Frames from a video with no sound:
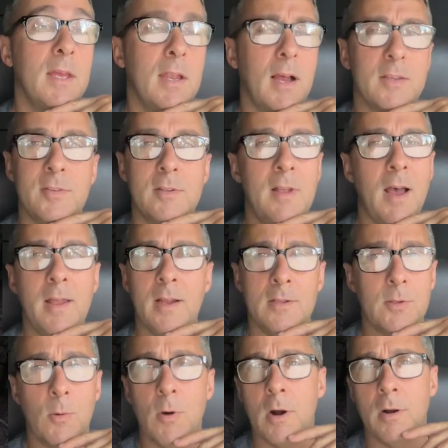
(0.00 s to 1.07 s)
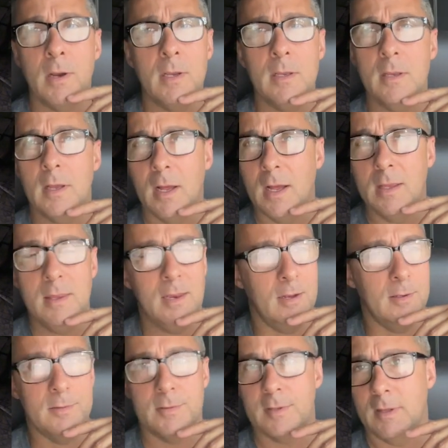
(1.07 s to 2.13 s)
I said, no, don't worry.
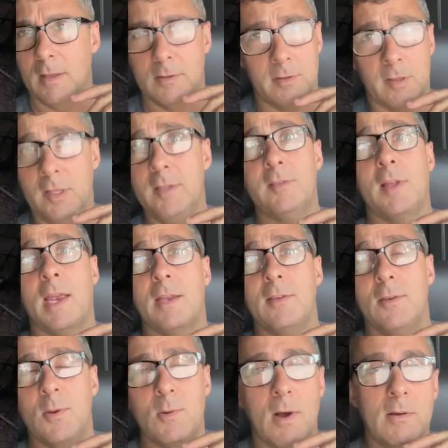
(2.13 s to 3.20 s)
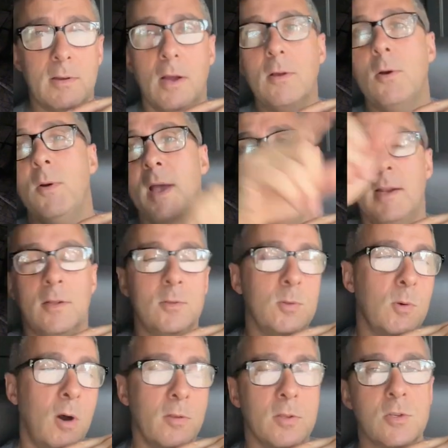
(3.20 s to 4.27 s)
It's the least I can do. I'll go ahead. I'll do
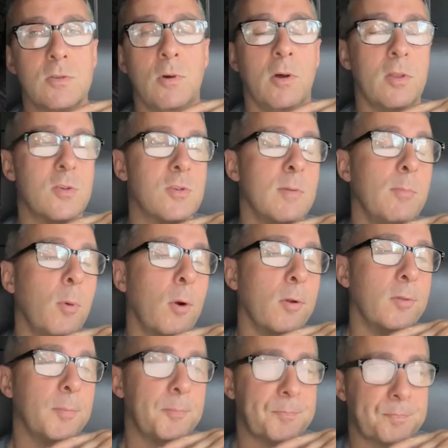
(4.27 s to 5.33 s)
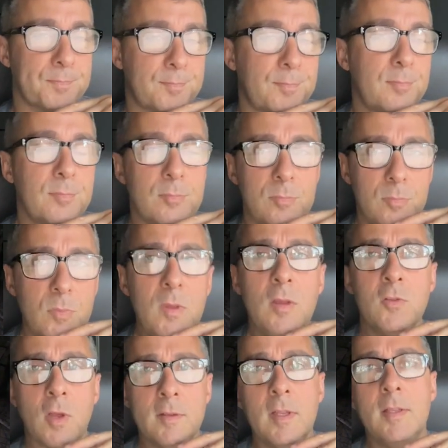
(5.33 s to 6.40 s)
all the trim boards.
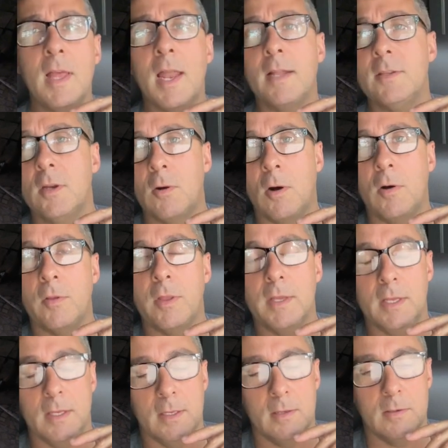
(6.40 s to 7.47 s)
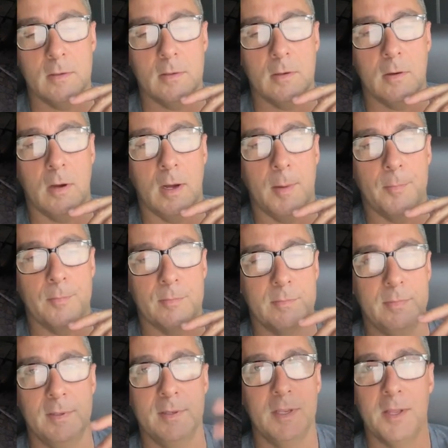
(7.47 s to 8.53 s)
So I did that. I did all the
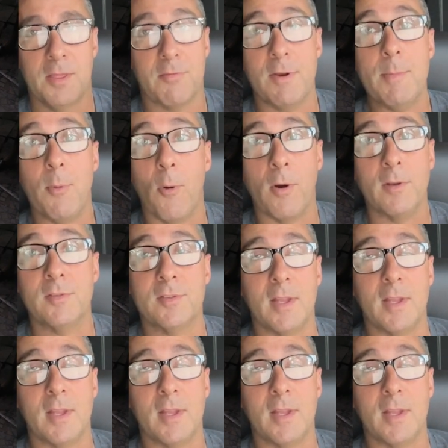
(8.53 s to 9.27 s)
3 boards.